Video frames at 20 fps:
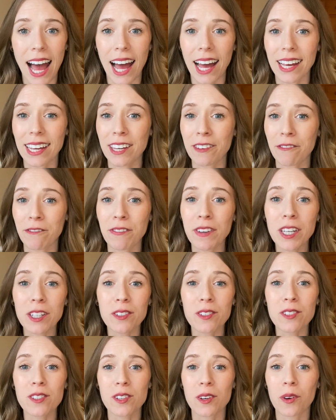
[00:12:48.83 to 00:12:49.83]
It
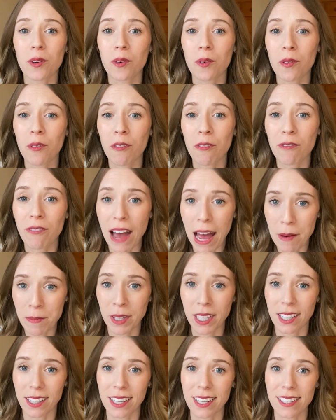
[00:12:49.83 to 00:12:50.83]
feels
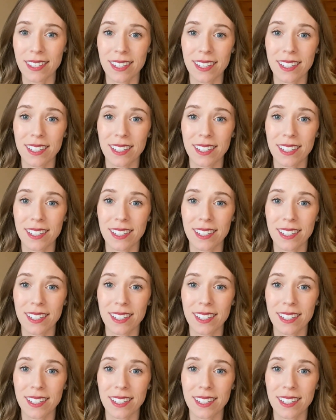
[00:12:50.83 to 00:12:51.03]
fabulous